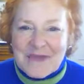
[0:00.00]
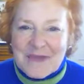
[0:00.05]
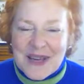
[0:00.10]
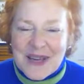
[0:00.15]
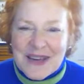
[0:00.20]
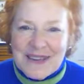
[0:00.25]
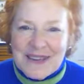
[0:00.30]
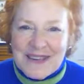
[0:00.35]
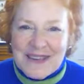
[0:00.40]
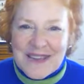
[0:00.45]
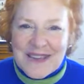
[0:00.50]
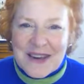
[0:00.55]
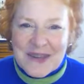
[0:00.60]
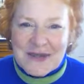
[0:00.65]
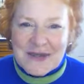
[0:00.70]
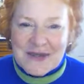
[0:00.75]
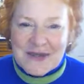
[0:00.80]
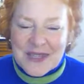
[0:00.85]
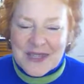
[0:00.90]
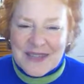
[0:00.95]
in
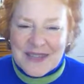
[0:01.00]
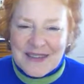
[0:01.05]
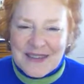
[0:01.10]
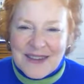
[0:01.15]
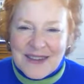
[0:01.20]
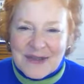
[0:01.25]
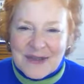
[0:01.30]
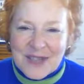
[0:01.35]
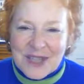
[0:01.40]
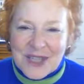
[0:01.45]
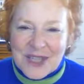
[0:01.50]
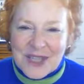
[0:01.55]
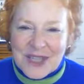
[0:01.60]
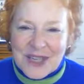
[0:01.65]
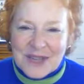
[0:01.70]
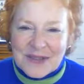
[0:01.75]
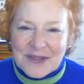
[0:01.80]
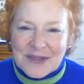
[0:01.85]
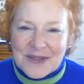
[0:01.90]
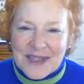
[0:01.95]
those
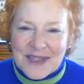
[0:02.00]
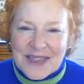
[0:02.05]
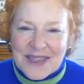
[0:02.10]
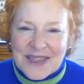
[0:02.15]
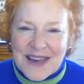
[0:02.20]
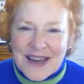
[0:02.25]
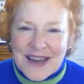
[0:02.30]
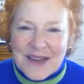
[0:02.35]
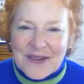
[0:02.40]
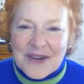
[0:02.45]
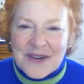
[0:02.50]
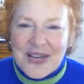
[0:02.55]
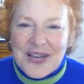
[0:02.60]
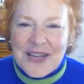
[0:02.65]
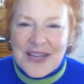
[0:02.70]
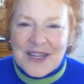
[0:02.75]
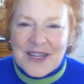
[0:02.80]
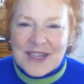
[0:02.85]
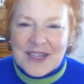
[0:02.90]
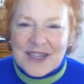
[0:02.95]
tones. So
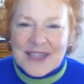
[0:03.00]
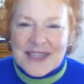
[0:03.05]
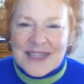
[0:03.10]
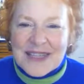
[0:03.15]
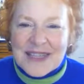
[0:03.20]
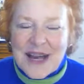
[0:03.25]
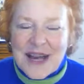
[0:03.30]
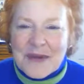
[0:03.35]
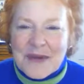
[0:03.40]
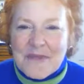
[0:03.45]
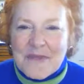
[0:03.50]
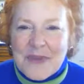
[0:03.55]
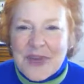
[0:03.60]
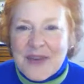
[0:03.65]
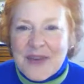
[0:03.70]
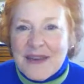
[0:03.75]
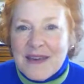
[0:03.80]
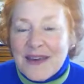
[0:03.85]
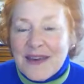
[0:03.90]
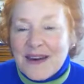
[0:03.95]
just
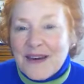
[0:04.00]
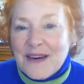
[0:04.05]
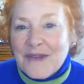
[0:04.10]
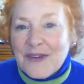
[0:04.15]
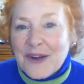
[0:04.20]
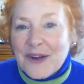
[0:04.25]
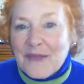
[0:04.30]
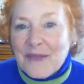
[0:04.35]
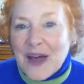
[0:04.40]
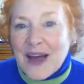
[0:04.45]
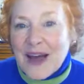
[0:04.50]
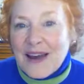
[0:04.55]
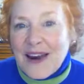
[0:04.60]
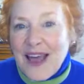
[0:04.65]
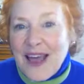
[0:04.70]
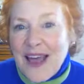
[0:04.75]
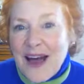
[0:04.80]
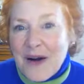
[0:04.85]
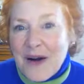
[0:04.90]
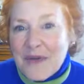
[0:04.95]
being careful about
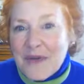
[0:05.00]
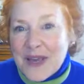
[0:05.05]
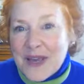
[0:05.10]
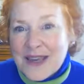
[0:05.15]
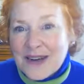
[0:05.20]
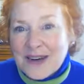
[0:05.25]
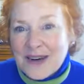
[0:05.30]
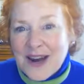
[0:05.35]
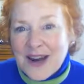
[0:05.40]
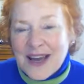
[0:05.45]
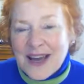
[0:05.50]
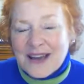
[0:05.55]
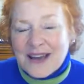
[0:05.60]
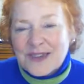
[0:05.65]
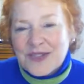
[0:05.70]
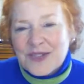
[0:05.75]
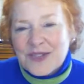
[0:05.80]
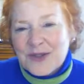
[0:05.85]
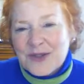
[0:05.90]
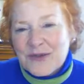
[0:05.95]
how we interact,
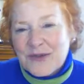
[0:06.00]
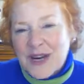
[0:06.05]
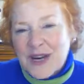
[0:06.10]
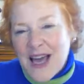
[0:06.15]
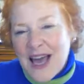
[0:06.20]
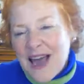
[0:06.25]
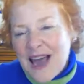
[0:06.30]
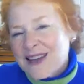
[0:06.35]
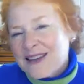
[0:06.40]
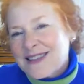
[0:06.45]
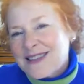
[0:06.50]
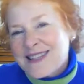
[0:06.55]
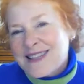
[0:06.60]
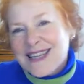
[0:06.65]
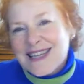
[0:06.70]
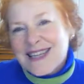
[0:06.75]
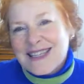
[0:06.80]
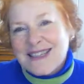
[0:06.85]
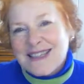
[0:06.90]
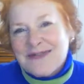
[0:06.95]
just
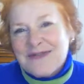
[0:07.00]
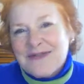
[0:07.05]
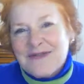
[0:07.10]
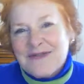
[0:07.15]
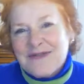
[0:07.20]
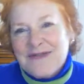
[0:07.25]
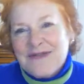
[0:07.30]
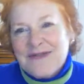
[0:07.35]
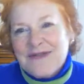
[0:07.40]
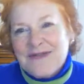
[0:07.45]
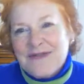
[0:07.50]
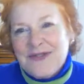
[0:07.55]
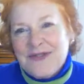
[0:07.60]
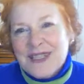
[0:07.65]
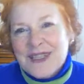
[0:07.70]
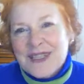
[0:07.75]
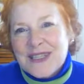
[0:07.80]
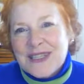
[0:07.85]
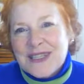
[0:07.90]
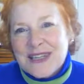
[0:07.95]
relaxing and
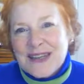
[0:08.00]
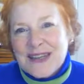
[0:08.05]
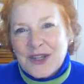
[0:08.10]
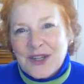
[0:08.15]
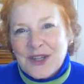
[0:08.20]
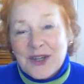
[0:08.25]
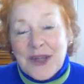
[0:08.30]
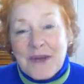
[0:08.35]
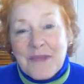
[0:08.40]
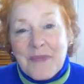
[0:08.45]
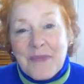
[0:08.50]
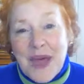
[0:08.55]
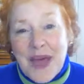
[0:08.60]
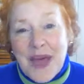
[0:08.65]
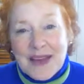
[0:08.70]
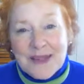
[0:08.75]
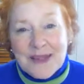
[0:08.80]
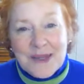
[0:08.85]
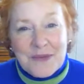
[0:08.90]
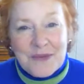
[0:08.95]
visiting, looking
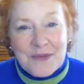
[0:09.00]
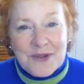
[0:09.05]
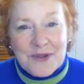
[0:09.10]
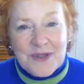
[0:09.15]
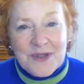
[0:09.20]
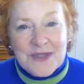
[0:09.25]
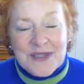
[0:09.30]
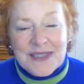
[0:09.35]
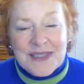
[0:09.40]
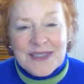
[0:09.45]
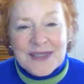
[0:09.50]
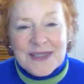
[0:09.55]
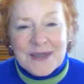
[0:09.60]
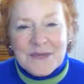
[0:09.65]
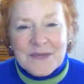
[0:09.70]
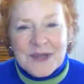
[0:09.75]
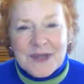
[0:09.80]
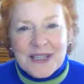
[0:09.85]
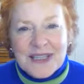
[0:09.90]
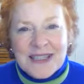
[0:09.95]
past a person's
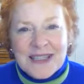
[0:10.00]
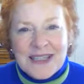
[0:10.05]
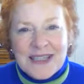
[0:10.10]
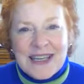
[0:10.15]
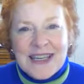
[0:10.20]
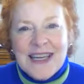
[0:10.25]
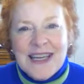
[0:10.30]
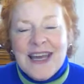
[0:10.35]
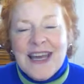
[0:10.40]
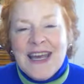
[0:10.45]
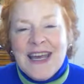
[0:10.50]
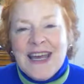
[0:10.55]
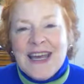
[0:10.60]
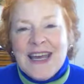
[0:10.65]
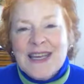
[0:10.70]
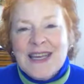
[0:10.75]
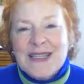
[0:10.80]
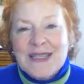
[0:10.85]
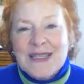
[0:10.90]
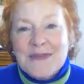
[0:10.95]
disability
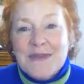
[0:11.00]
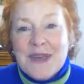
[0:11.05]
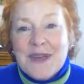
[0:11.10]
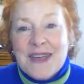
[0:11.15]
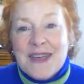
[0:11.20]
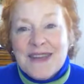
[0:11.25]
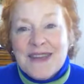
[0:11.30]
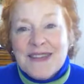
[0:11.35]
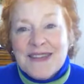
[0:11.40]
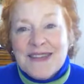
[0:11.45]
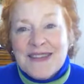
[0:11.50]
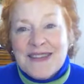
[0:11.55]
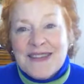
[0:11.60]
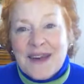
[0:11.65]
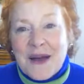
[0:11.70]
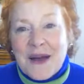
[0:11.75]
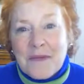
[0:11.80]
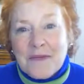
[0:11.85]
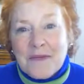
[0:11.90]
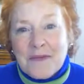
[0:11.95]
and speaking to
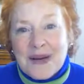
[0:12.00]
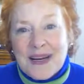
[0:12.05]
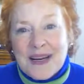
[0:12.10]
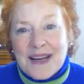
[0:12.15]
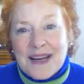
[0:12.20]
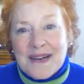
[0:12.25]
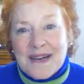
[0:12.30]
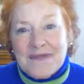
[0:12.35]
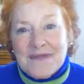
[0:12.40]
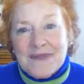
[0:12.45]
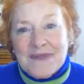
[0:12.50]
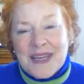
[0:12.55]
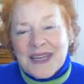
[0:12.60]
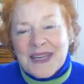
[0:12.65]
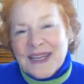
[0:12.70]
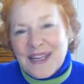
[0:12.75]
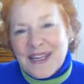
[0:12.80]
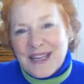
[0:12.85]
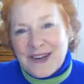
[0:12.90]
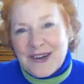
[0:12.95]
them
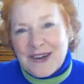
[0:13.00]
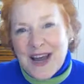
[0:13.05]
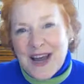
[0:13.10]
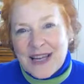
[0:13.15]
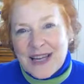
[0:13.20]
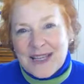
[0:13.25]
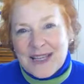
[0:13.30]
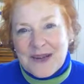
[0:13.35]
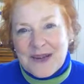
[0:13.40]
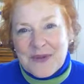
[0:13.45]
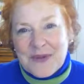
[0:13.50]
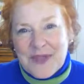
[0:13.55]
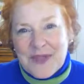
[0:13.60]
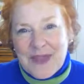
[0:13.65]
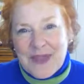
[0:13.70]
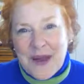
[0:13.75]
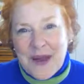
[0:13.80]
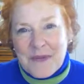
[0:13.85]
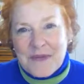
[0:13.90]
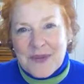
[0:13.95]
and interacting with
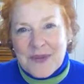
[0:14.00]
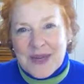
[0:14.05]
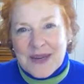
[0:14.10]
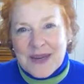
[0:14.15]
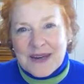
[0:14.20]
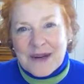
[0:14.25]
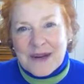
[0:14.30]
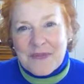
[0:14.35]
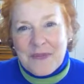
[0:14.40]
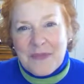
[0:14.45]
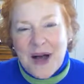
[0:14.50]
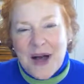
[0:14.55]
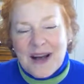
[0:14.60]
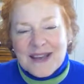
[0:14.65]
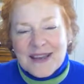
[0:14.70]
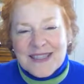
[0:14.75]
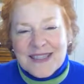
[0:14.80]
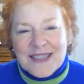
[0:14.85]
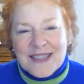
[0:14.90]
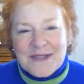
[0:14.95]
them in
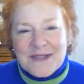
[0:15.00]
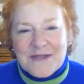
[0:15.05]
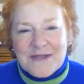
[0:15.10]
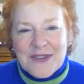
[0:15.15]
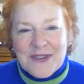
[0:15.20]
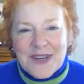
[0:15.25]
positive